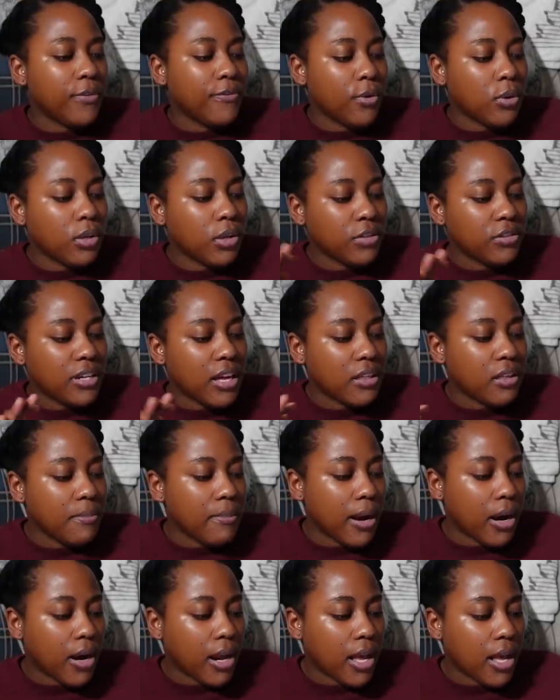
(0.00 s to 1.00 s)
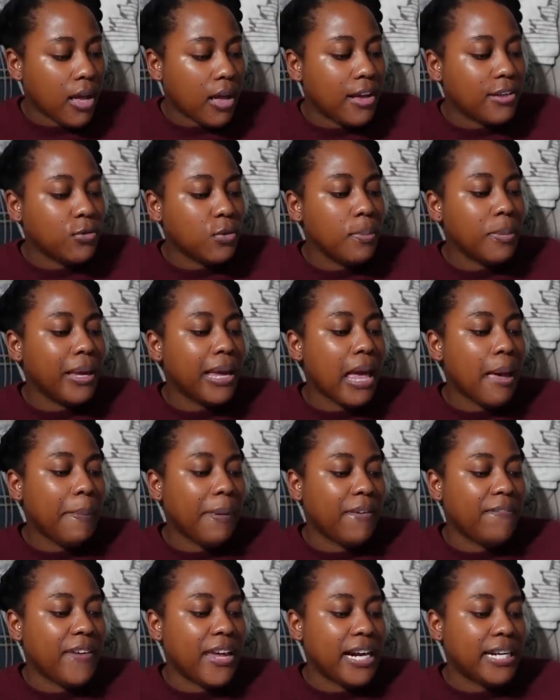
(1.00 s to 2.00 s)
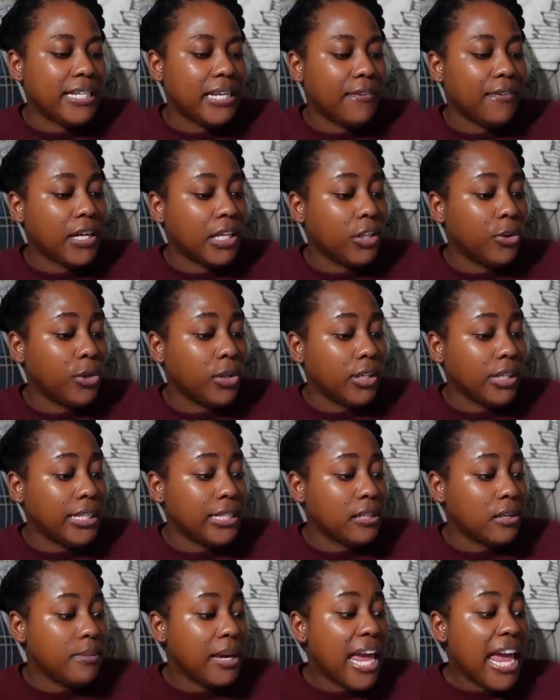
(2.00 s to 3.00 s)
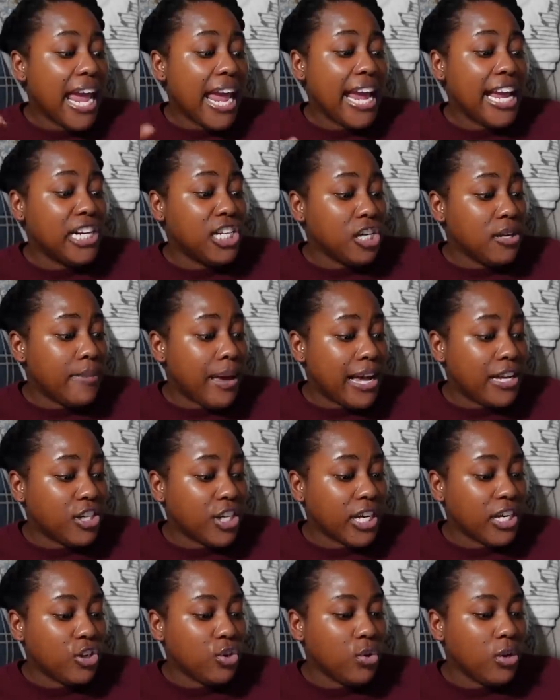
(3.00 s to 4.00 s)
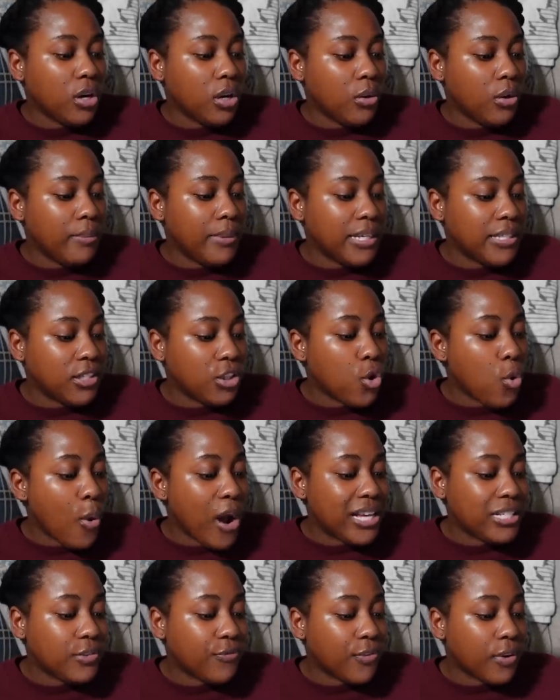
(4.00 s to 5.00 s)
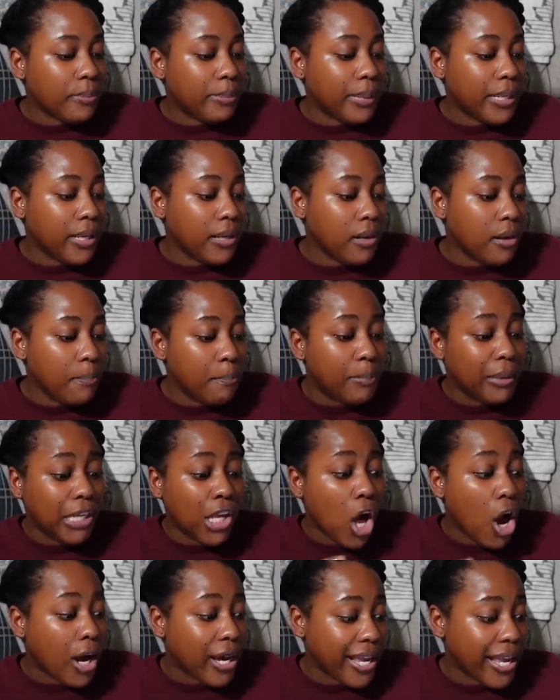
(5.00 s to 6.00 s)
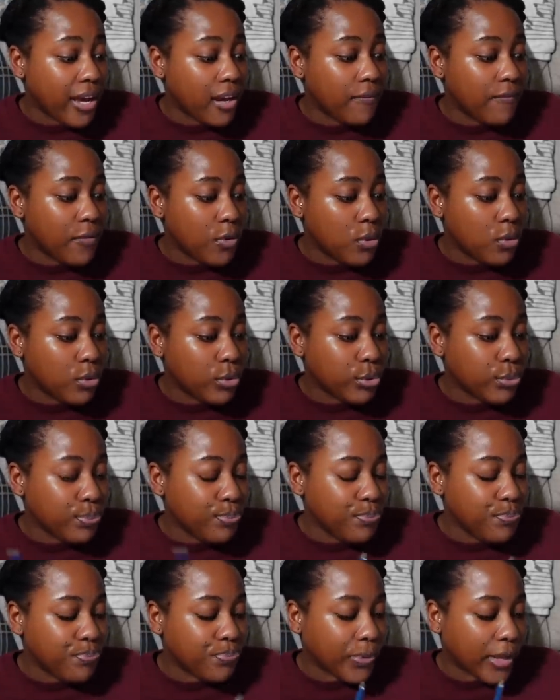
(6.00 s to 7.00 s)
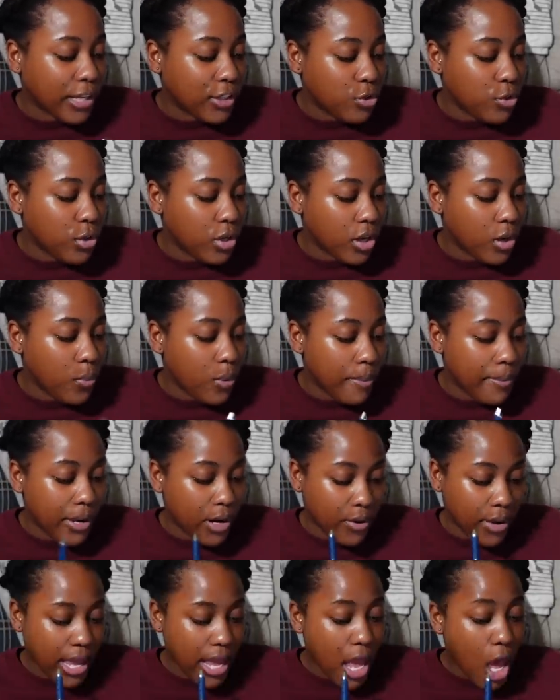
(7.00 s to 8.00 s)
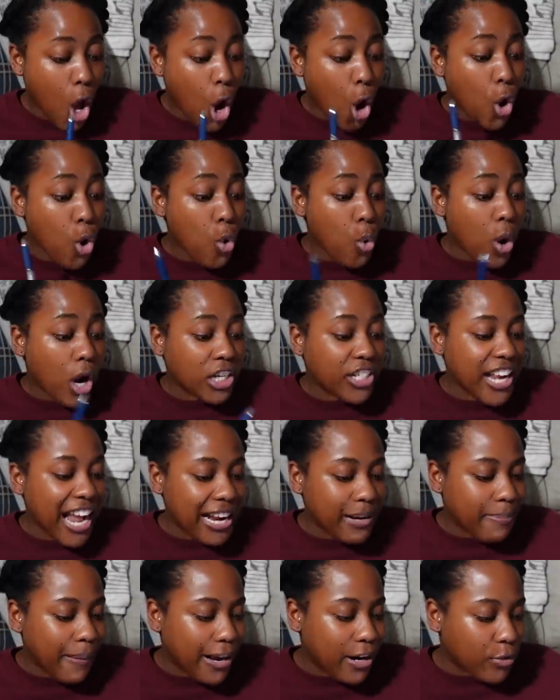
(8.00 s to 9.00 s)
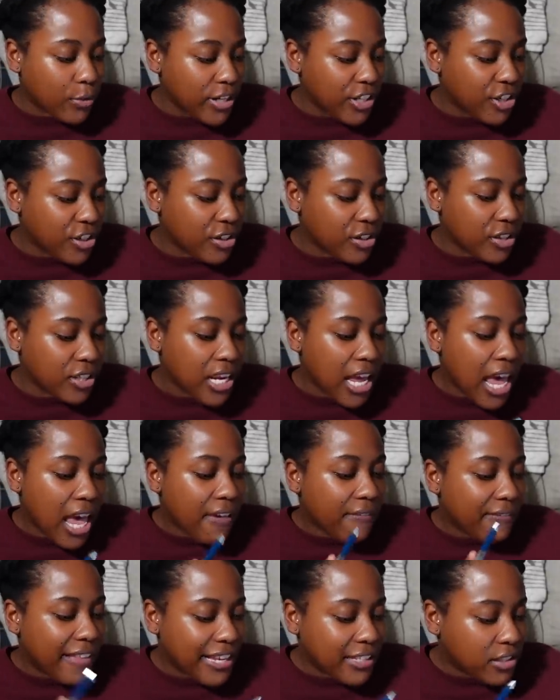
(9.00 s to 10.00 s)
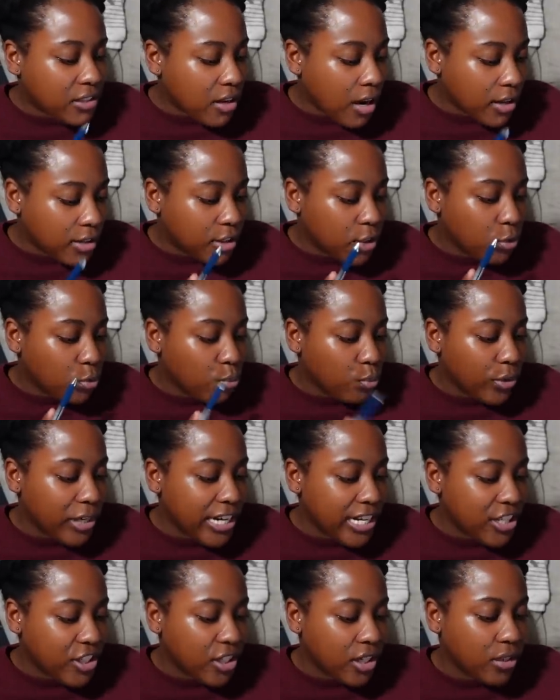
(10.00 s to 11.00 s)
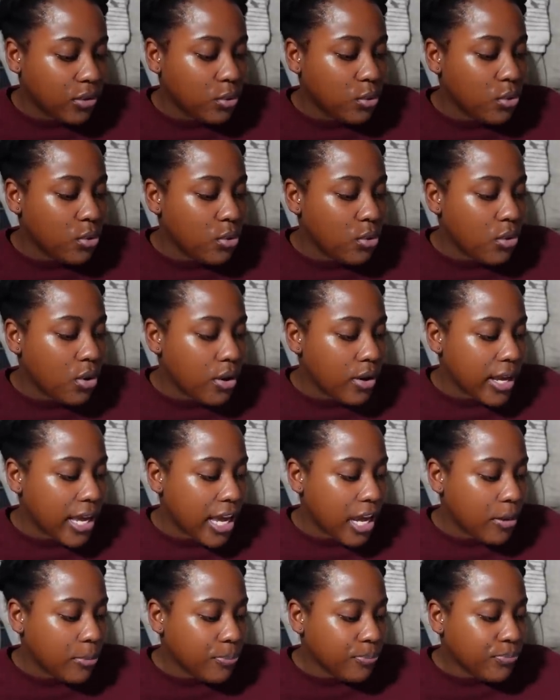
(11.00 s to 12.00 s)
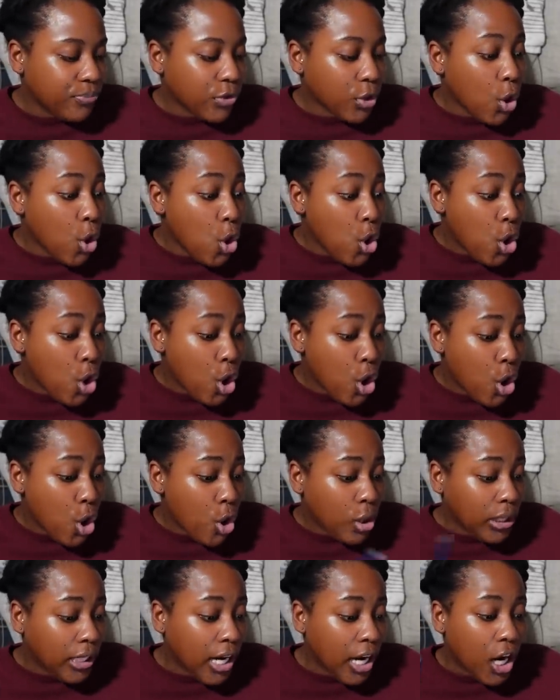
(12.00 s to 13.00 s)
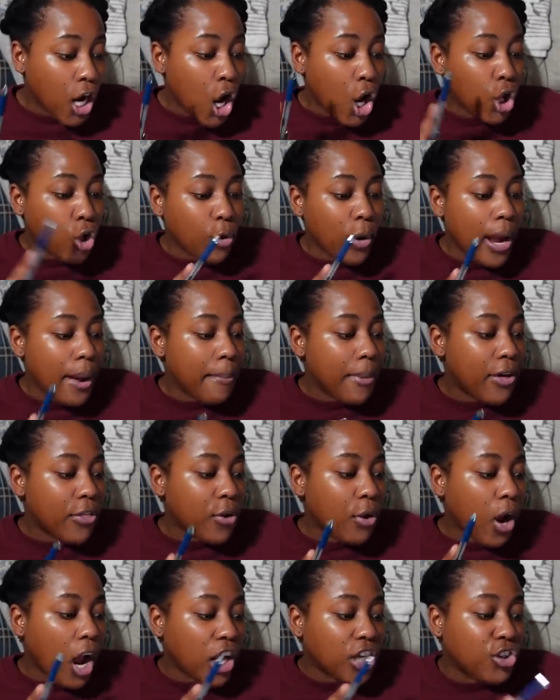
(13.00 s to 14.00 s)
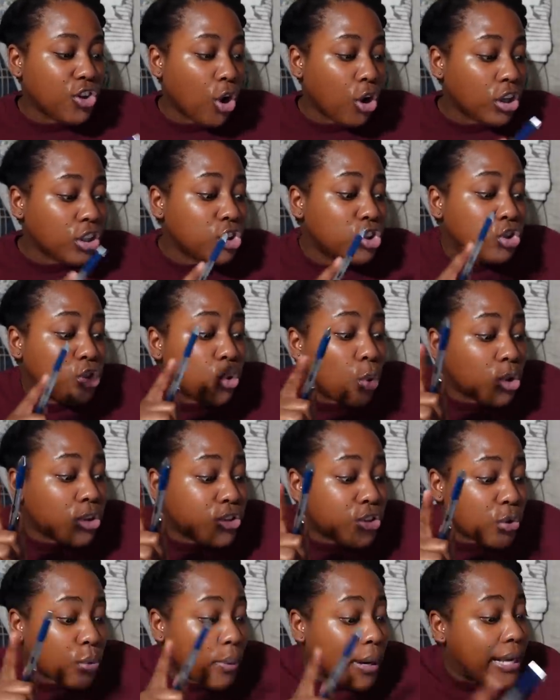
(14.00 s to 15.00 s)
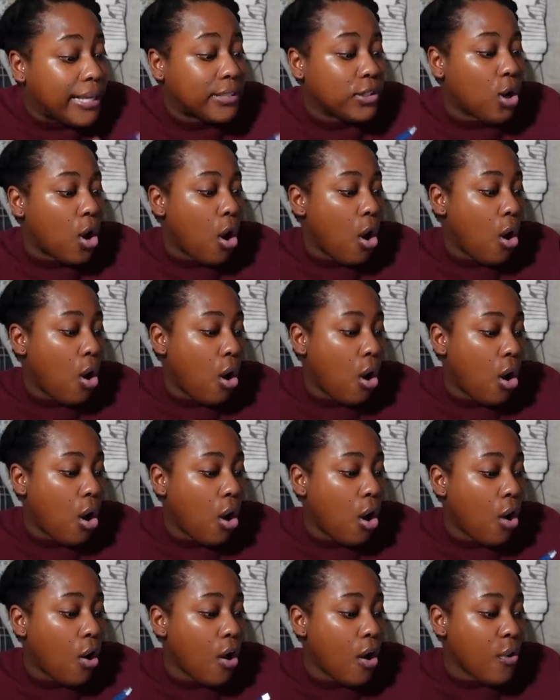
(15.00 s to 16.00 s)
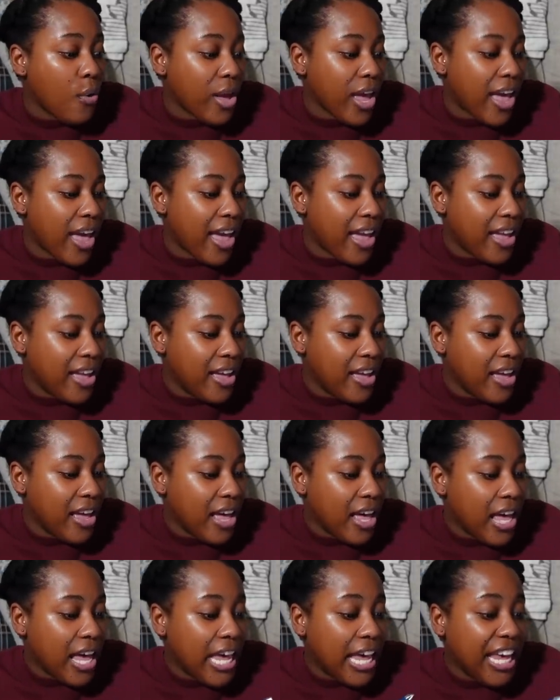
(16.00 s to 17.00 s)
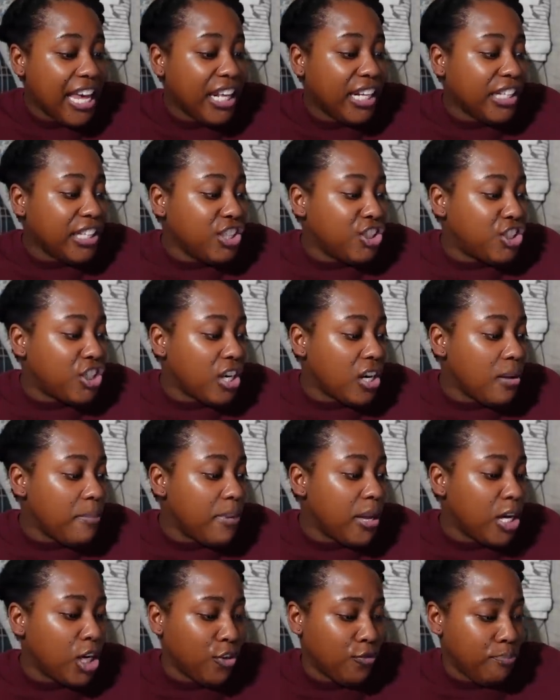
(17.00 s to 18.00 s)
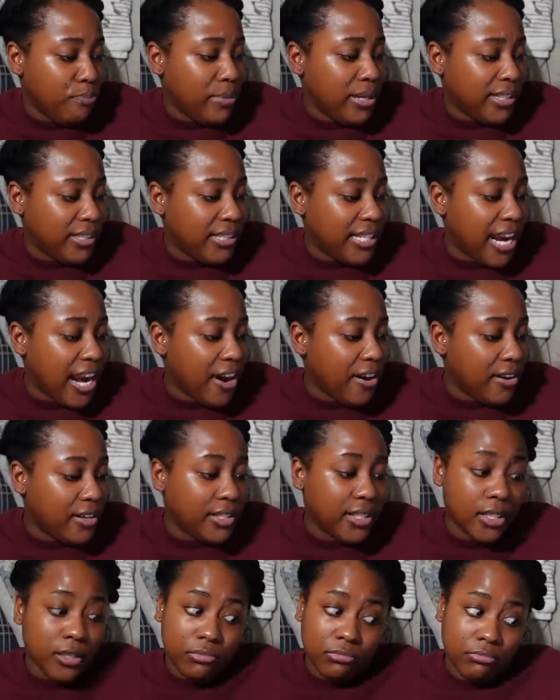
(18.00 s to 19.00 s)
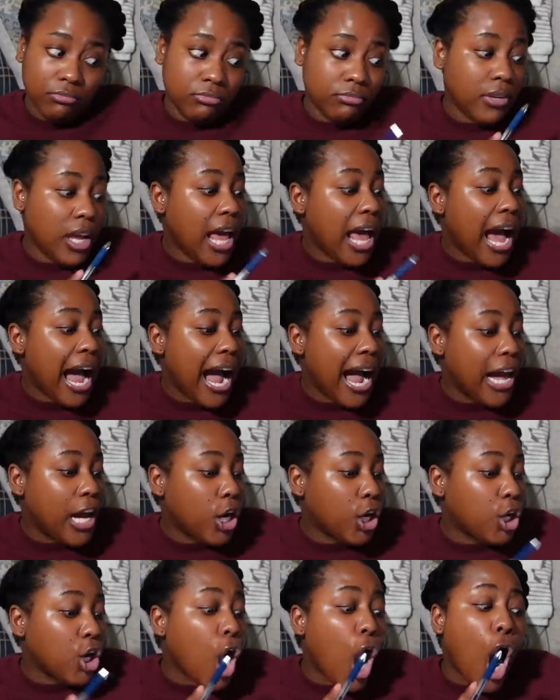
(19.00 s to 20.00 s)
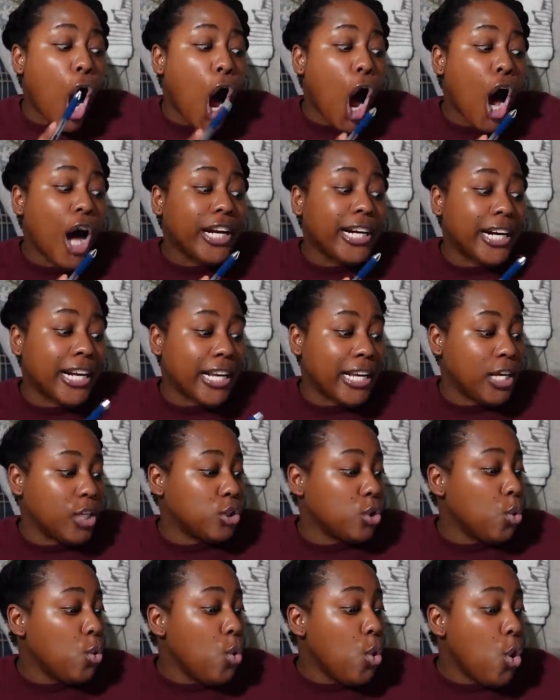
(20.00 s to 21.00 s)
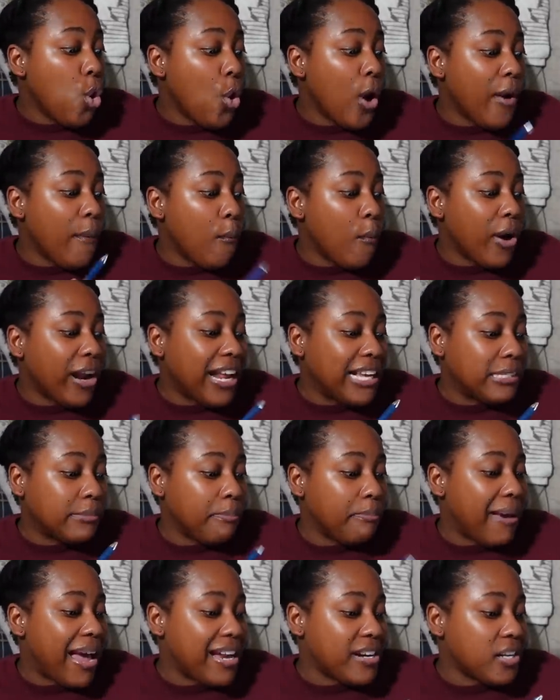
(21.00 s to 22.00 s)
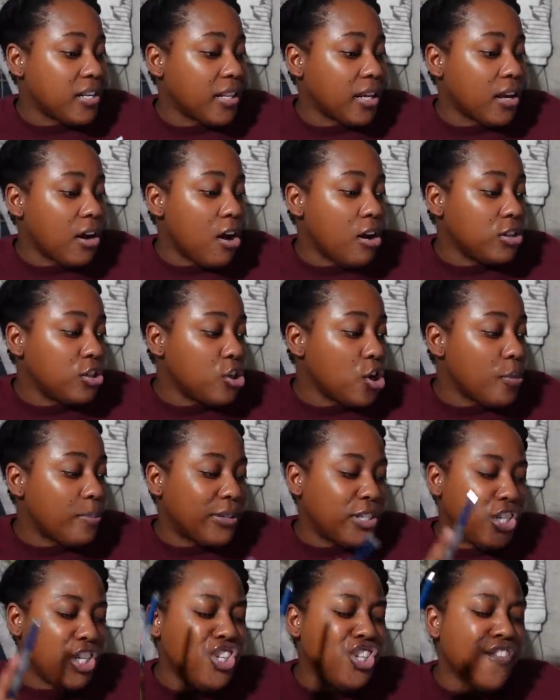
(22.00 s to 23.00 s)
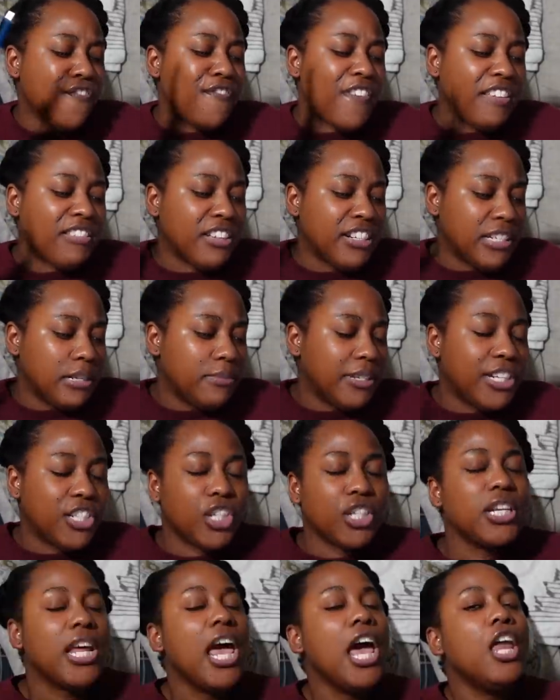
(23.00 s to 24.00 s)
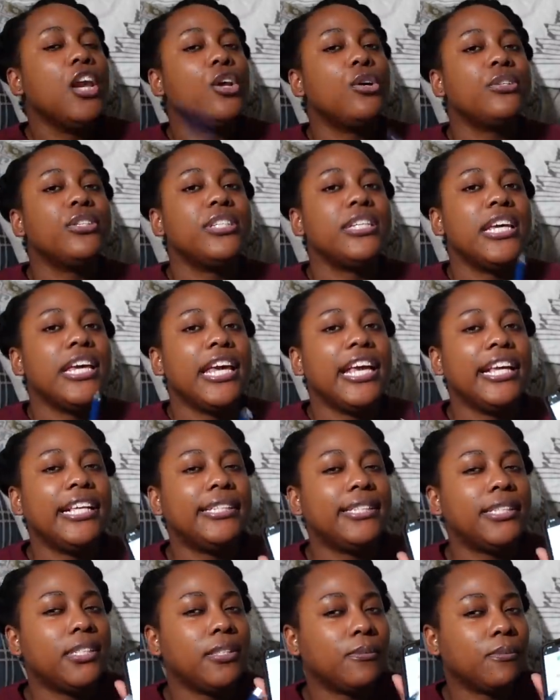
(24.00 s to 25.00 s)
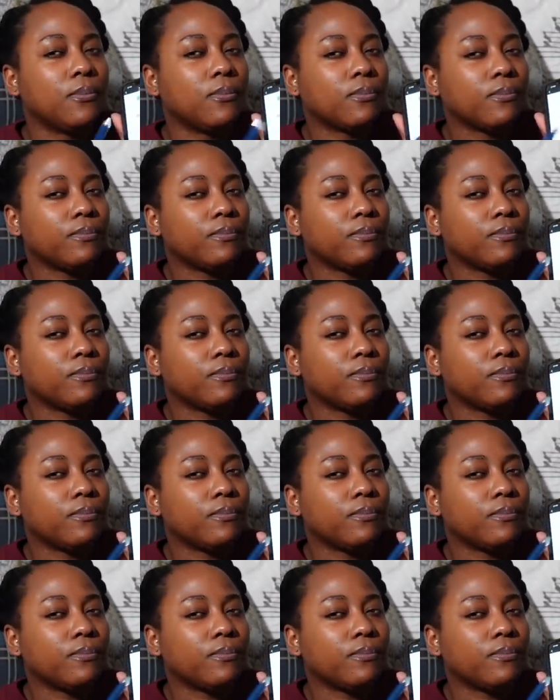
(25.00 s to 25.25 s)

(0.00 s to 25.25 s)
and folklore of South America, a sweeping epic fantasy of colonialism, ancient magic, and two young women's quest for be belonging unfolds. Mmm. Two young women. Okay. Ooh, attacked by creatures that stalk the region. Ooh, okay. Ooh, look. Grandmother, a dark sorceress. Oh, okay illegitimate of mixed heritage mm, had her oddities. Ooh, and one has magic that calls her, but she should fight the temptation. No, see, it's